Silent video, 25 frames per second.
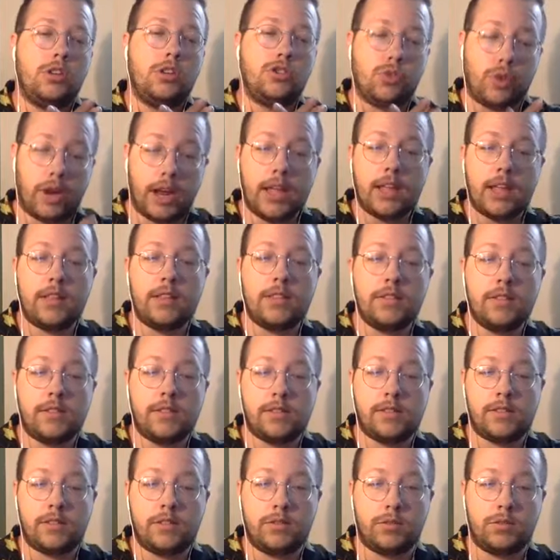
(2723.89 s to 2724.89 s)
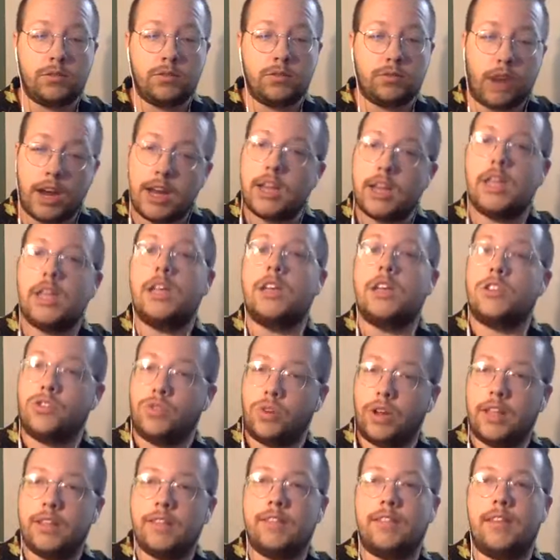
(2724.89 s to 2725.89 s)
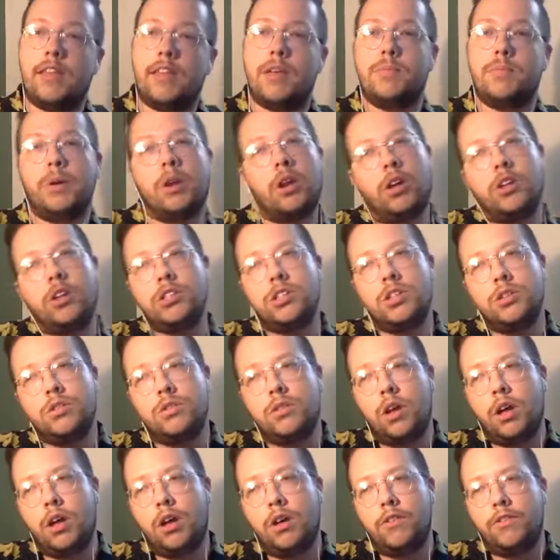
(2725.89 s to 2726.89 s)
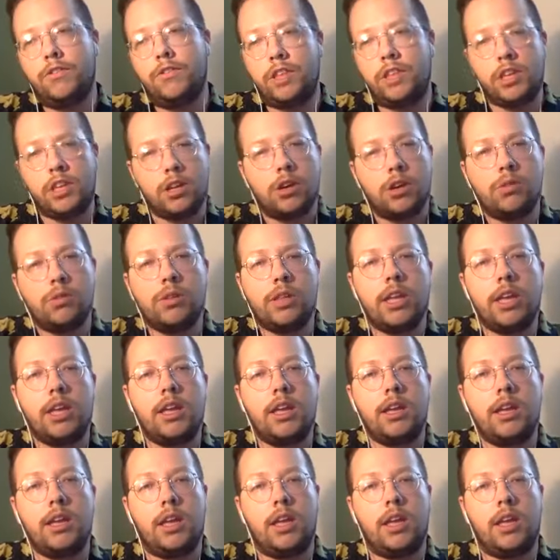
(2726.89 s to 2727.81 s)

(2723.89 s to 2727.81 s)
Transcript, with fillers: trans writing and translit, but also of ecolit.